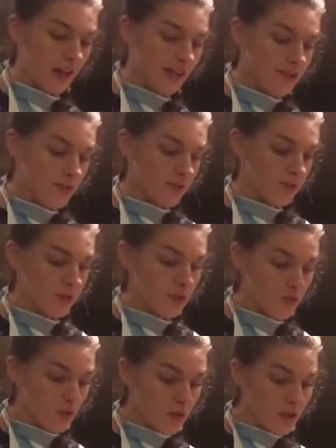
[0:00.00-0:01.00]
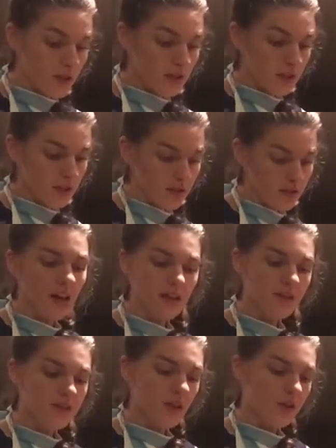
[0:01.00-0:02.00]
you'd like to, you could
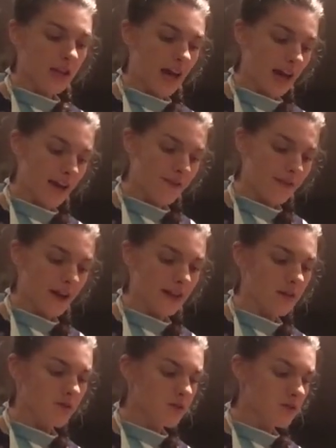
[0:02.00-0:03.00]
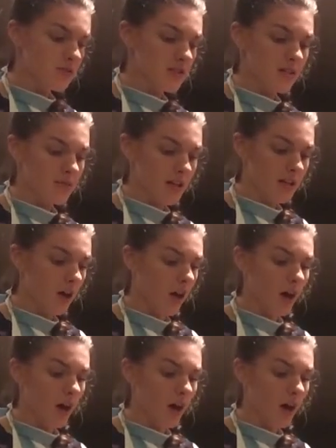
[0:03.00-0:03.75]
cut the dough in half and then do cinnamon